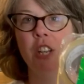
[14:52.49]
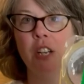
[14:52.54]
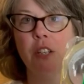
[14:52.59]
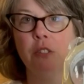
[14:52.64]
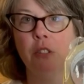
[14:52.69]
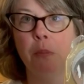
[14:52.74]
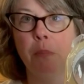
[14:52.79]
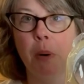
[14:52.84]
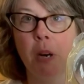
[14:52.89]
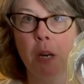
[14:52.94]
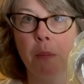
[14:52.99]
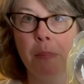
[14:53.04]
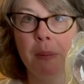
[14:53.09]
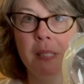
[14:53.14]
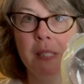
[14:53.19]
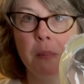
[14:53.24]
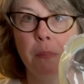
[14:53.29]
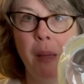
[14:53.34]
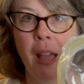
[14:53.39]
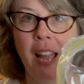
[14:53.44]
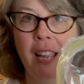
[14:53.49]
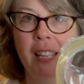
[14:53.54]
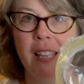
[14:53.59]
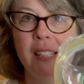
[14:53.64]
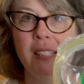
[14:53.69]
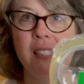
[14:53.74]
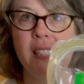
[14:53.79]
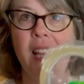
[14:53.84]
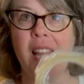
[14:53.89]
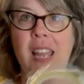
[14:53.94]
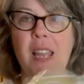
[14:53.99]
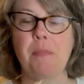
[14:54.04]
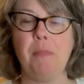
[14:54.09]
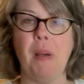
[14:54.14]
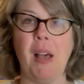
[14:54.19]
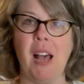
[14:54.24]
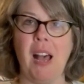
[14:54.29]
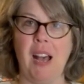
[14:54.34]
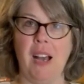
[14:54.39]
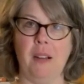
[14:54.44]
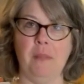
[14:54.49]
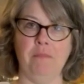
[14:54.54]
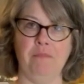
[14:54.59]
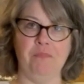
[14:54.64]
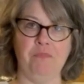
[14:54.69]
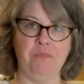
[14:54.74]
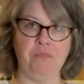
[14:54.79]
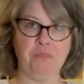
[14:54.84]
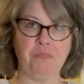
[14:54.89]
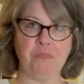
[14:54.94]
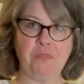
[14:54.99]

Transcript: general purpose packing tape. Um,